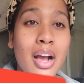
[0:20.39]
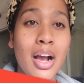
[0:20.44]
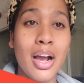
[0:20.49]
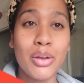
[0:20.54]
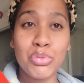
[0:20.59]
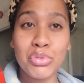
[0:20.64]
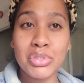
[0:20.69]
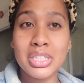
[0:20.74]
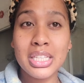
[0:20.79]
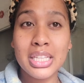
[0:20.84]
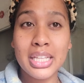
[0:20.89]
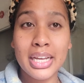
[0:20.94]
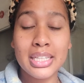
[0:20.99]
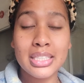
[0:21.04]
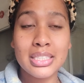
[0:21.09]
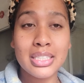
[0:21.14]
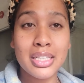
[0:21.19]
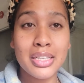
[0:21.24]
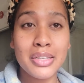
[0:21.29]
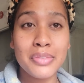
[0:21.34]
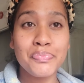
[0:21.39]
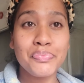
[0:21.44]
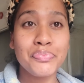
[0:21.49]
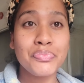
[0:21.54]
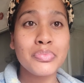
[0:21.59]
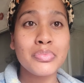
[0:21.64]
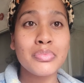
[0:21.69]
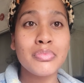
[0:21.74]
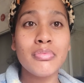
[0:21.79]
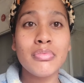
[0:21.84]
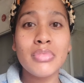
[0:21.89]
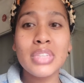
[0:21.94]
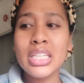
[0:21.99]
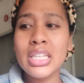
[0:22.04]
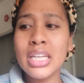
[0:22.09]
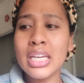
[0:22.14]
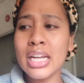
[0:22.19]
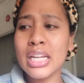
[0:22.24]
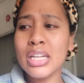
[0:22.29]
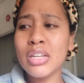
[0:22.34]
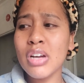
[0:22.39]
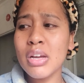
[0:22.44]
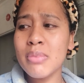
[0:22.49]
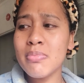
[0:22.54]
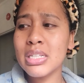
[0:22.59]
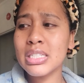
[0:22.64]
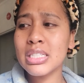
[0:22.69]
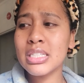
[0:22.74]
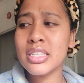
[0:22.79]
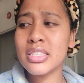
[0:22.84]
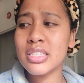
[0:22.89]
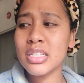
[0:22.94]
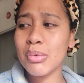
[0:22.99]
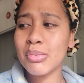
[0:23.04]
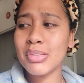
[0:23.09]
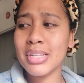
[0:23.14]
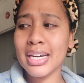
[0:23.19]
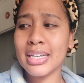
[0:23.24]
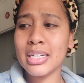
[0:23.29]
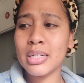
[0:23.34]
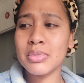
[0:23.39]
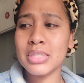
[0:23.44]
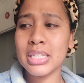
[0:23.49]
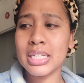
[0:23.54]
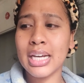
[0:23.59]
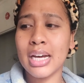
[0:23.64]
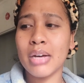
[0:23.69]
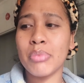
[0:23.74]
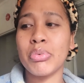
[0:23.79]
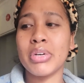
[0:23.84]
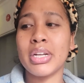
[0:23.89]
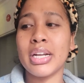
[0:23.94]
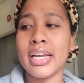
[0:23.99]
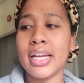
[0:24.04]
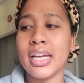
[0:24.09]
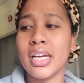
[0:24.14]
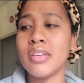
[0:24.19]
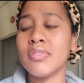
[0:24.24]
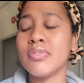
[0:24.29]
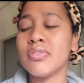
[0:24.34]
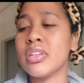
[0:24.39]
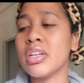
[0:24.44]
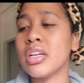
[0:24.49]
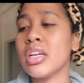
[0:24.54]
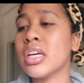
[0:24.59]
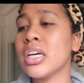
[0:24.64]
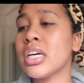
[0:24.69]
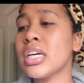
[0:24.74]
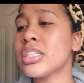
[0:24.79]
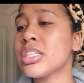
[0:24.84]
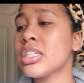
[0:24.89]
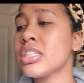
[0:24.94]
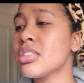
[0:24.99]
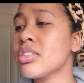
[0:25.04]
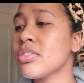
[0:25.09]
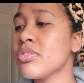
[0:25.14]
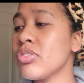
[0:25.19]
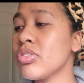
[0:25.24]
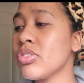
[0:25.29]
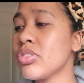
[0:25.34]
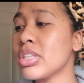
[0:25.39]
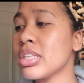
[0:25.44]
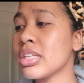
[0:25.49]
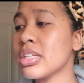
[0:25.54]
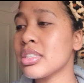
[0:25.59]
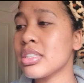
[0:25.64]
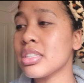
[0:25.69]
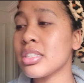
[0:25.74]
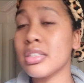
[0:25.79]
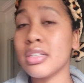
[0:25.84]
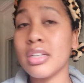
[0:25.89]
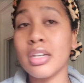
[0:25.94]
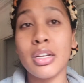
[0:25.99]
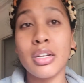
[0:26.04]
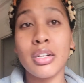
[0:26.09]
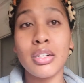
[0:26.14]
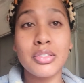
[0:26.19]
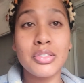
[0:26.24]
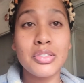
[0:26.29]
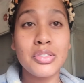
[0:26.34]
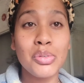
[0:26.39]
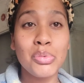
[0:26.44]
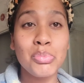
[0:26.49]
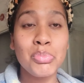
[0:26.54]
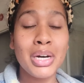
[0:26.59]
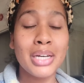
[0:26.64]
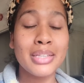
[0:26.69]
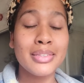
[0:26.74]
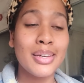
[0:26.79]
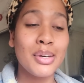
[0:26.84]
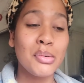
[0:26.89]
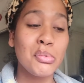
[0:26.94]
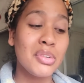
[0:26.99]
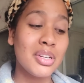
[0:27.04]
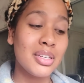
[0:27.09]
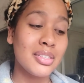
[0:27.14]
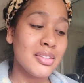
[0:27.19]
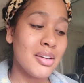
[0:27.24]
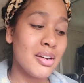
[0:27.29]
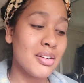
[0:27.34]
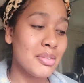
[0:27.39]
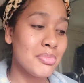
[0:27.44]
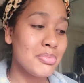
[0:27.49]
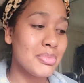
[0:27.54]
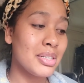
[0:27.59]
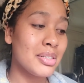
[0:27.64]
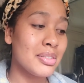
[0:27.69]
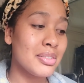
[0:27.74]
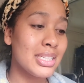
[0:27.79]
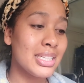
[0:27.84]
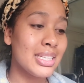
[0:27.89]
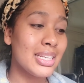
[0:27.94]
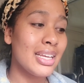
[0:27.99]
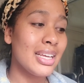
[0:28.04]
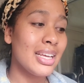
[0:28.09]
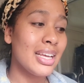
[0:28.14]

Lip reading: I really liked it, and I know I mentioned some of the items I got, but I have just a few things here that I also bought that I want to talk about.